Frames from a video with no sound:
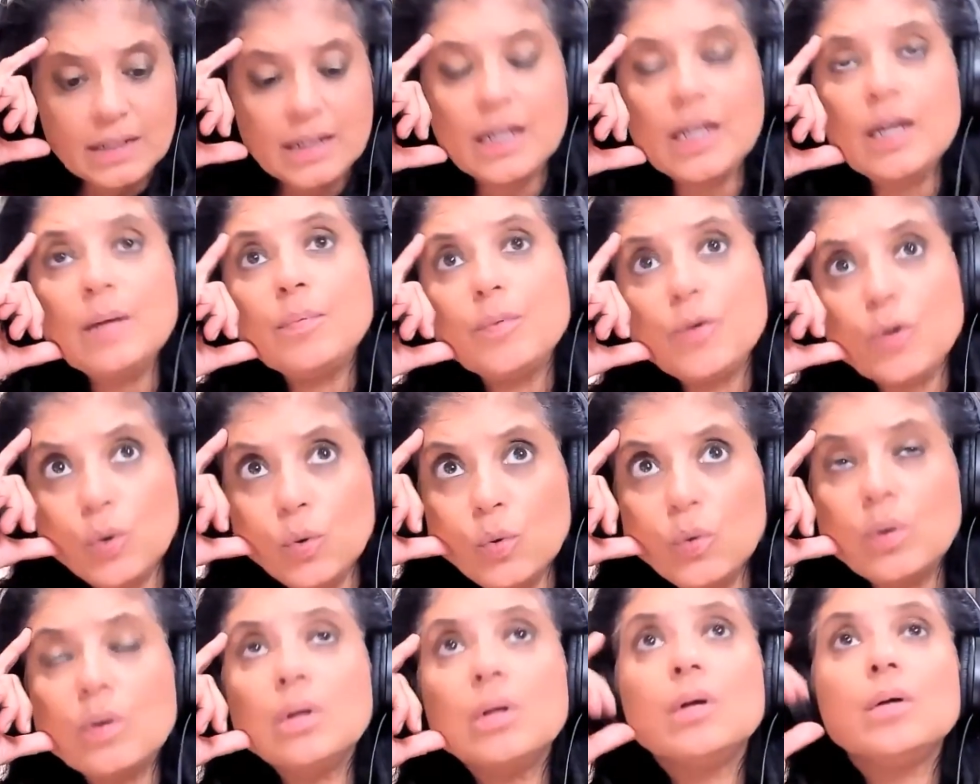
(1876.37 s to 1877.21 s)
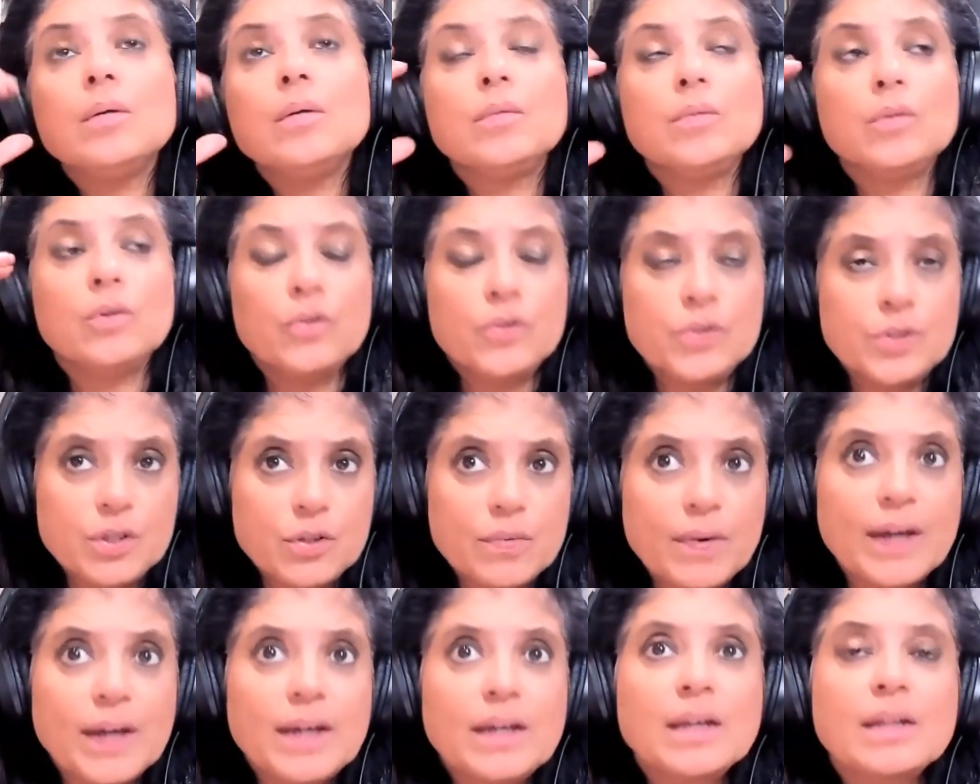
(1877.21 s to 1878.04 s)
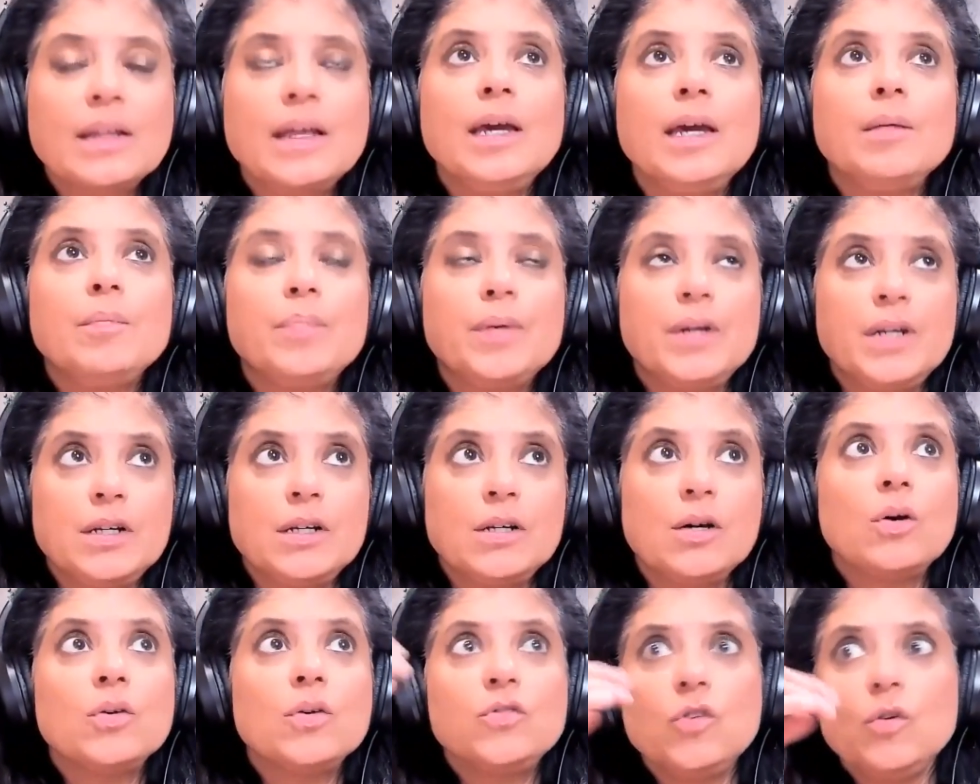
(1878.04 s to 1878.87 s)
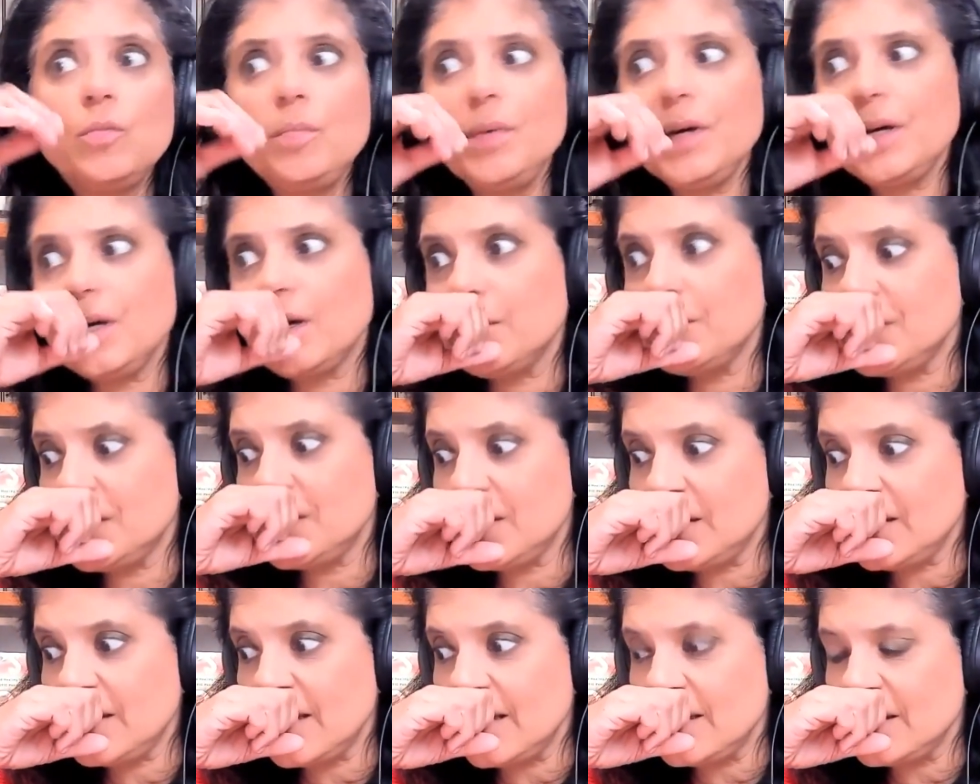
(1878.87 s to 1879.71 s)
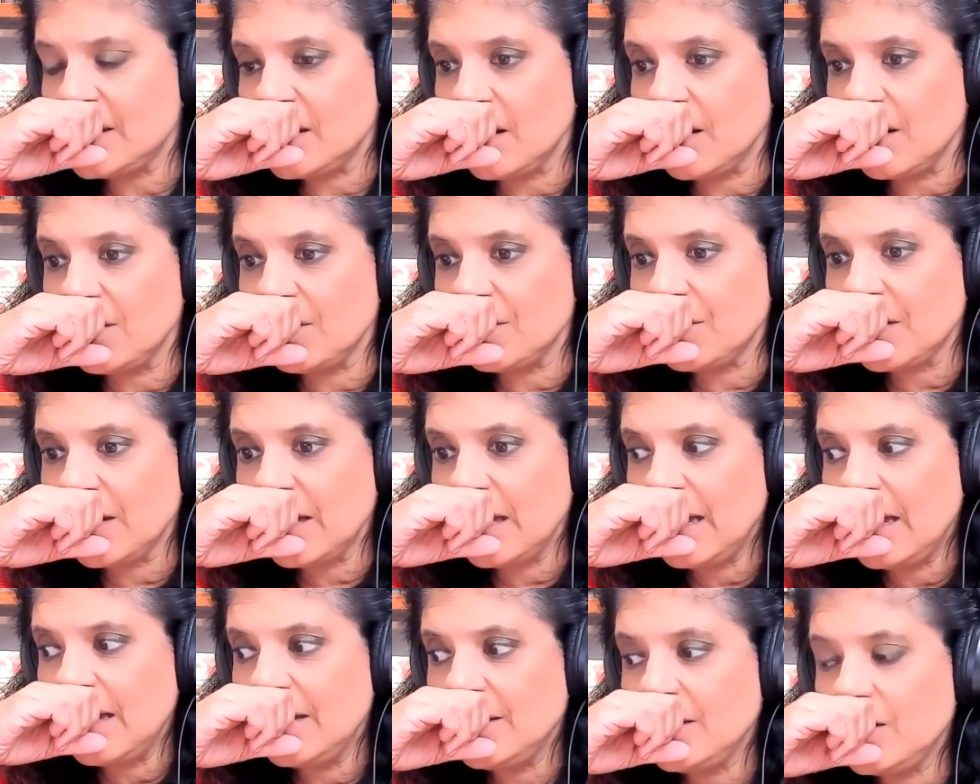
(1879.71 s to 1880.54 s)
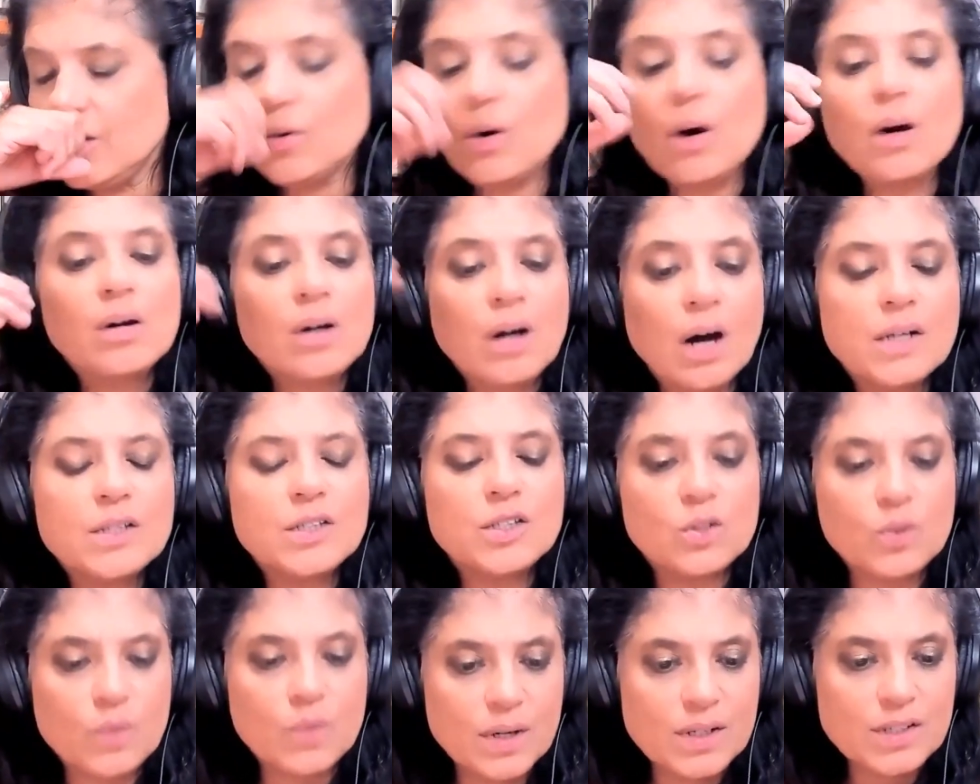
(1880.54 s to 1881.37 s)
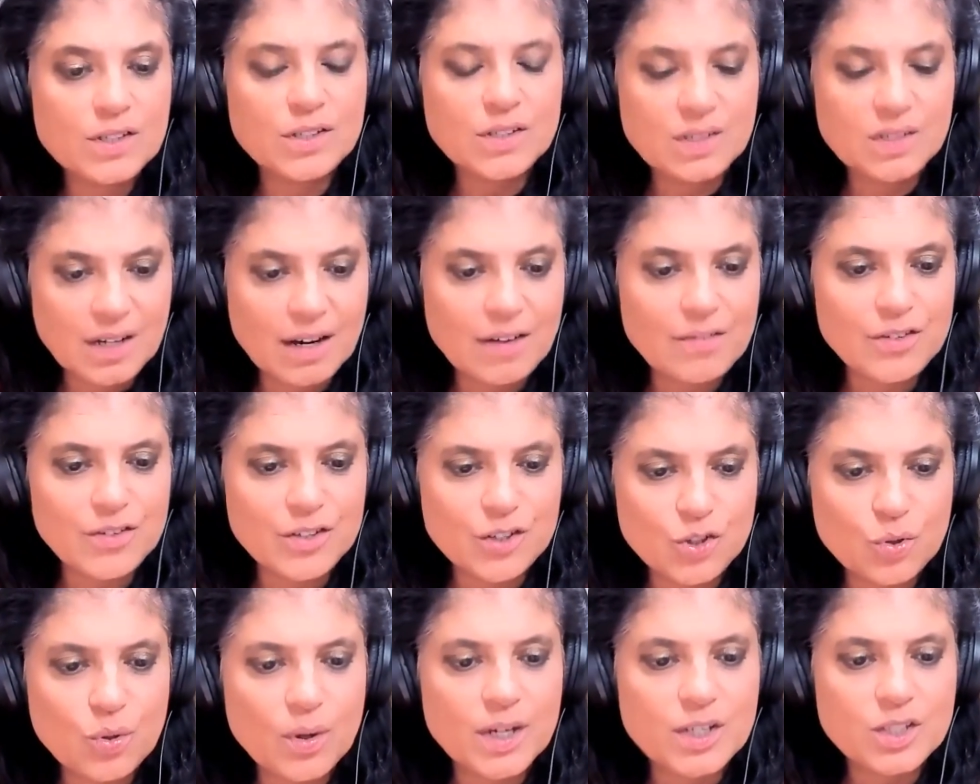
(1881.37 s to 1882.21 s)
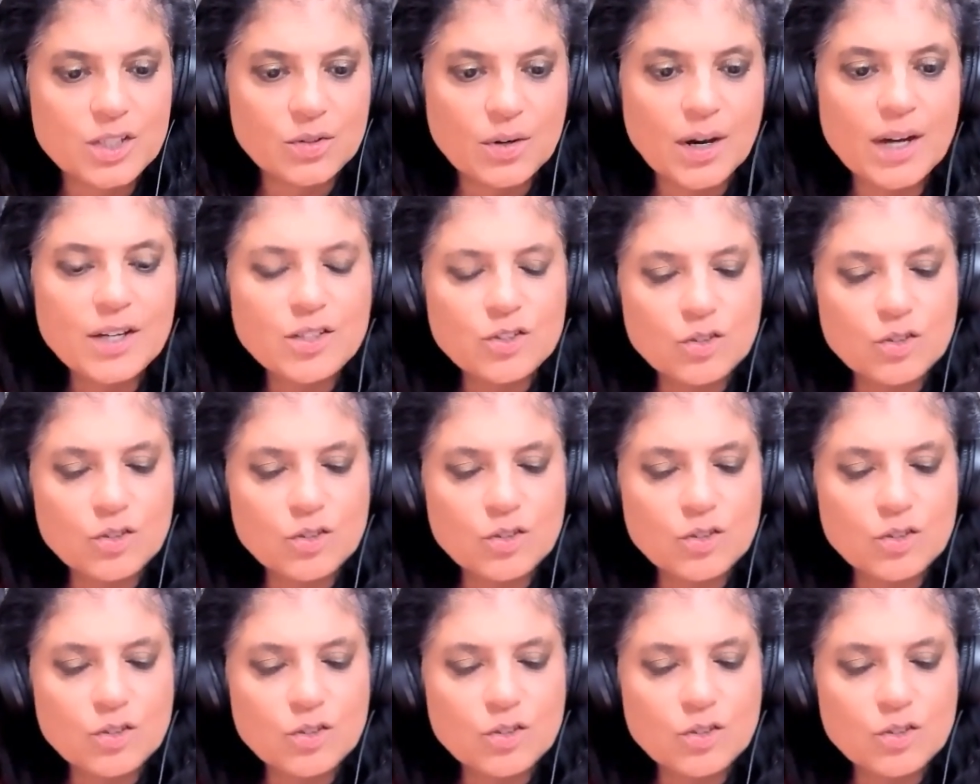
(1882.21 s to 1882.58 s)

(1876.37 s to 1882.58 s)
Keep cool, learn to regulate, but it also becomes a sense of there are consequences to every choice, right?